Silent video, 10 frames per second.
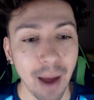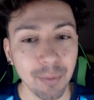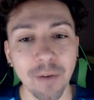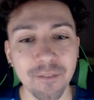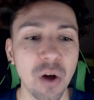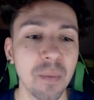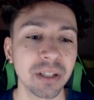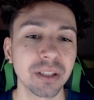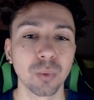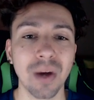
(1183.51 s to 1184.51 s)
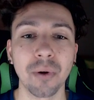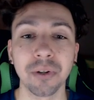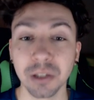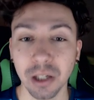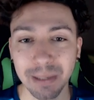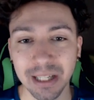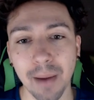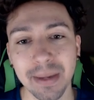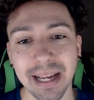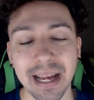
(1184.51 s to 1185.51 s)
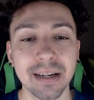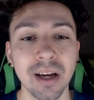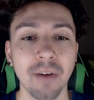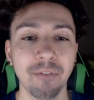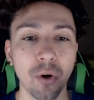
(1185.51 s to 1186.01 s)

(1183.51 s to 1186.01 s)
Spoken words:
And we've got Veltman as well, who's going to be coming in